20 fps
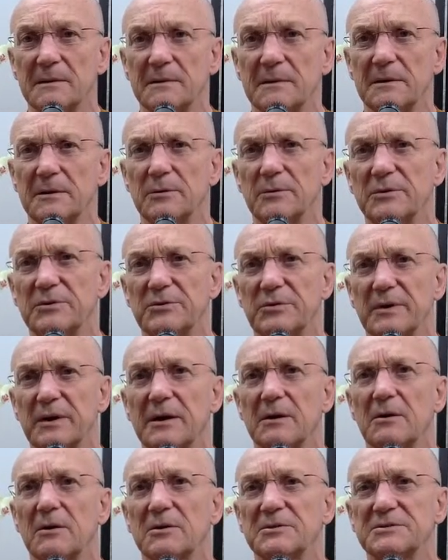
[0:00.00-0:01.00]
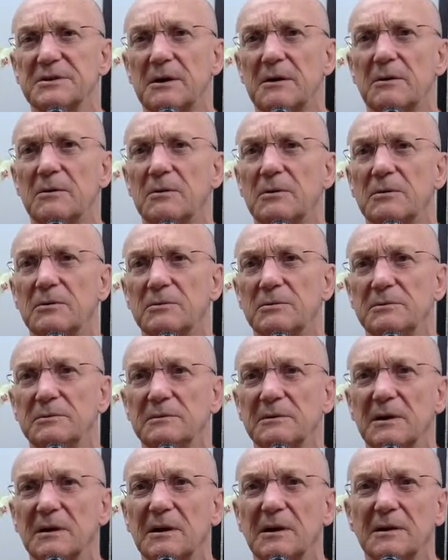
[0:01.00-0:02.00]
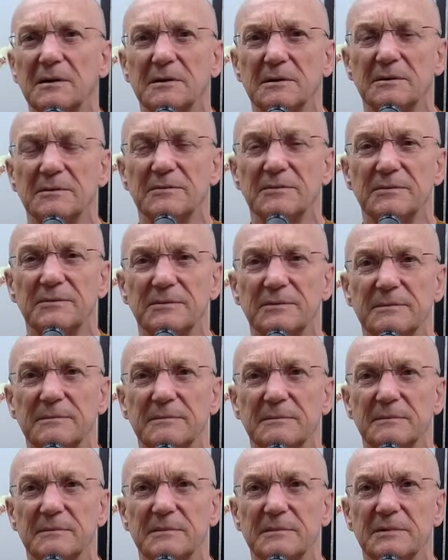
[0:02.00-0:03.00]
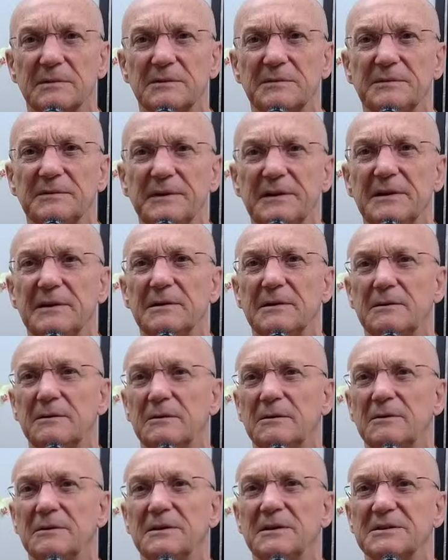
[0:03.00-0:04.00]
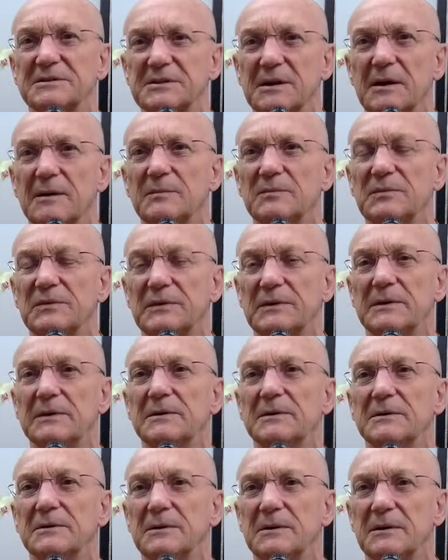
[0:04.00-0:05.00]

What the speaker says: it triggers our own kind of fear or discomfort